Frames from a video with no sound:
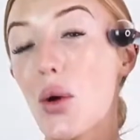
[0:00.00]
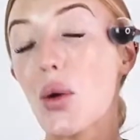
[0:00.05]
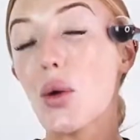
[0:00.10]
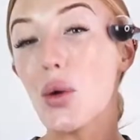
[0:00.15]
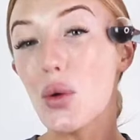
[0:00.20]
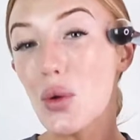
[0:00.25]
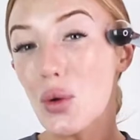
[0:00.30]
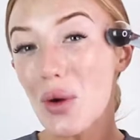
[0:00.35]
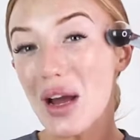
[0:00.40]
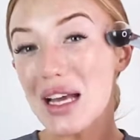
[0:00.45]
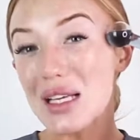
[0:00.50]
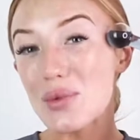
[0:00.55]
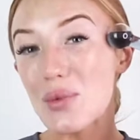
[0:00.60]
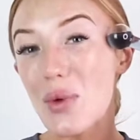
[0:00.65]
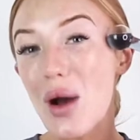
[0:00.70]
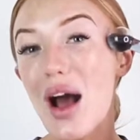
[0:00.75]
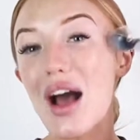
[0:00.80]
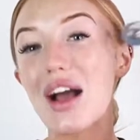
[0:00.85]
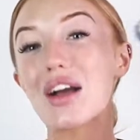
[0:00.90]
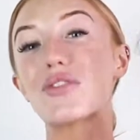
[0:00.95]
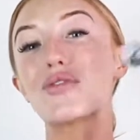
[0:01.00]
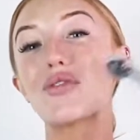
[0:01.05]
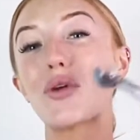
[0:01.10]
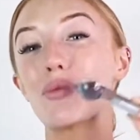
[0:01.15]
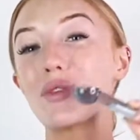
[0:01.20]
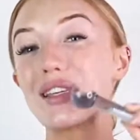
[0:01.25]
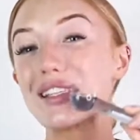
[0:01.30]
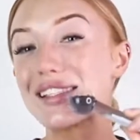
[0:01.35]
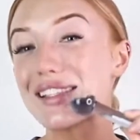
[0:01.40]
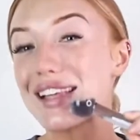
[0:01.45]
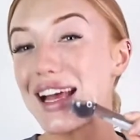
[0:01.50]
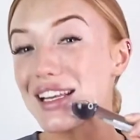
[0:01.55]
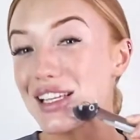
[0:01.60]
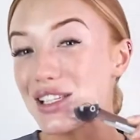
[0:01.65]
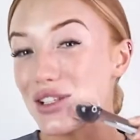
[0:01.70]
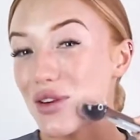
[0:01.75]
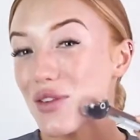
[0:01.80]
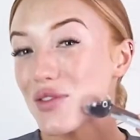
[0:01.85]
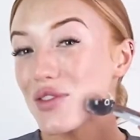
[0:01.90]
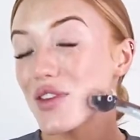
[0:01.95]
Always work from the
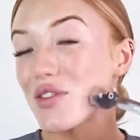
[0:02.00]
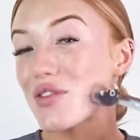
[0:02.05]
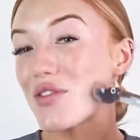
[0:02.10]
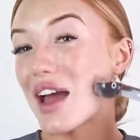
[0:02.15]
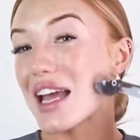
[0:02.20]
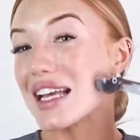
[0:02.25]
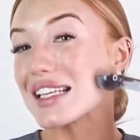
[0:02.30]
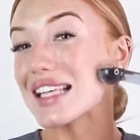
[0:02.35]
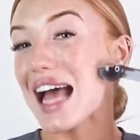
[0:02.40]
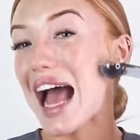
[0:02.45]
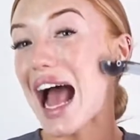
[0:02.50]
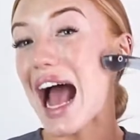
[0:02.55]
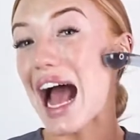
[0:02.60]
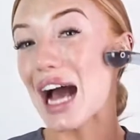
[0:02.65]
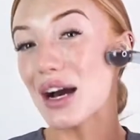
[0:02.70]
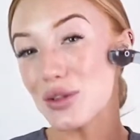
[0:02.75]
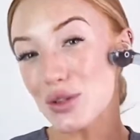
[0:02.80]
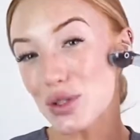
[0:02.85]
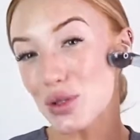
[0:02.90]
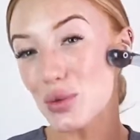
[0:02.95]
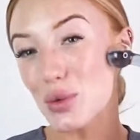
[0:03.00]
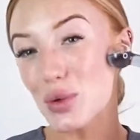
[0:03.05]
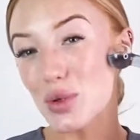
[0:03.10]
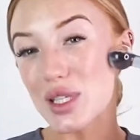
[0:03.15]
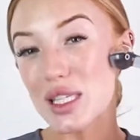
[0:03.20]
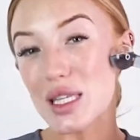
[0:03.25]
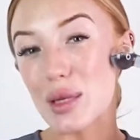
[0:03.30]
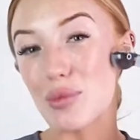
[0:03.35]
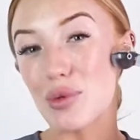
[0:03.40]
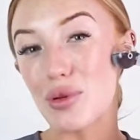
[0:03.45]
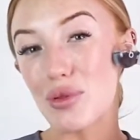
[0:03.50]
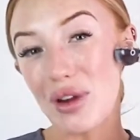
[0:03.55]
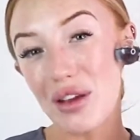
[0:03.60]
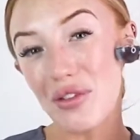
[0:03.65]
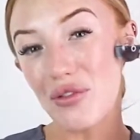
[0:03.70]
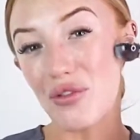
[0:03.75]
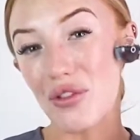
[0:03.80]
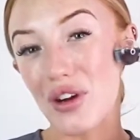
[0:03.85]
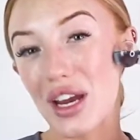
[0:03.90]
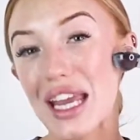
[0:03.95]
centre of the face out towards the
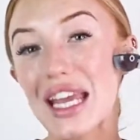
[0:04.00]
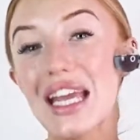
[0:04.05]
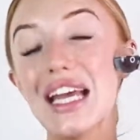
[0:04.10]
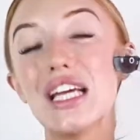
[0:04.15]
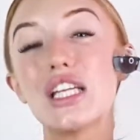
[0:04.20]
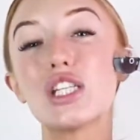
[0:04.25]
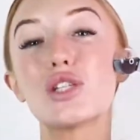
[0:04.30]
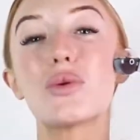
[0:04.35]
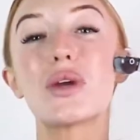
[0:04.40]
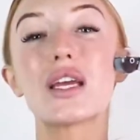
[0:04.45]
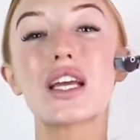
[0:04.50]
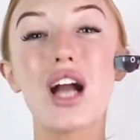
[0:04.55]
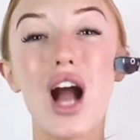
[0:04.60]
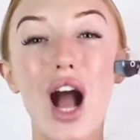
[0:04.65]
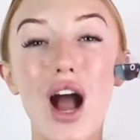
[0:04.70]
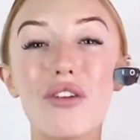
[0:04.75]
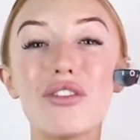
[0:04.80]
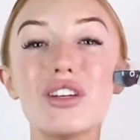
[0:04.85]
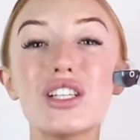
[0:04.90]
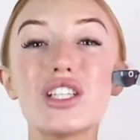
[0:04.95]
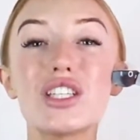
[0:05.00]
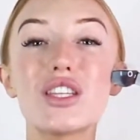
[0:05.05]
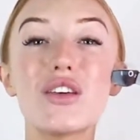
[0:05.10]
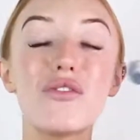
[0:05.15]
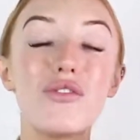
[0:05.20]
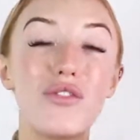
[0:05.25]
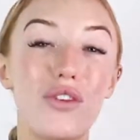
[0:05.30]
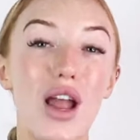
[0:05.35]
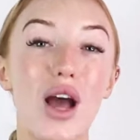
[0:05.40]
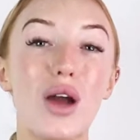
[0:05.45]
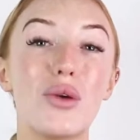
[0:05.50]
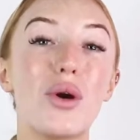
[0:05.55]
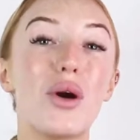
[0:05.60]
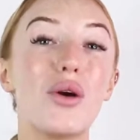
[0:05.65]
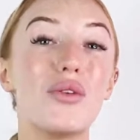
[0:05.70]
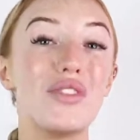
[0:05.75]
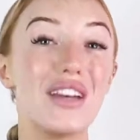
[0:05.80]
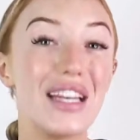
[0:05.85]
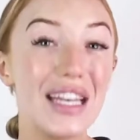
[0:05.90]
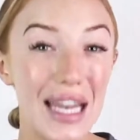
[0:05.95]
periphery to encourage the flow
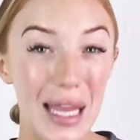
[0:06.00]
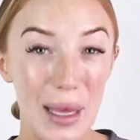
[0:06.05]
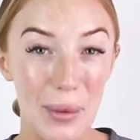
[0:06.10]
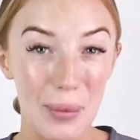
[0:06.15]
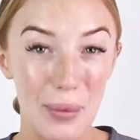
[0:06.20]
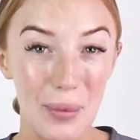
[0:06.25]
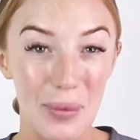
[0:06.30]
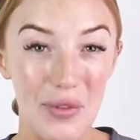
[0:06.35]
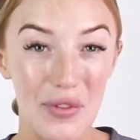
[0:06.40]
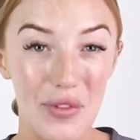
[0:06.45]
of lymph.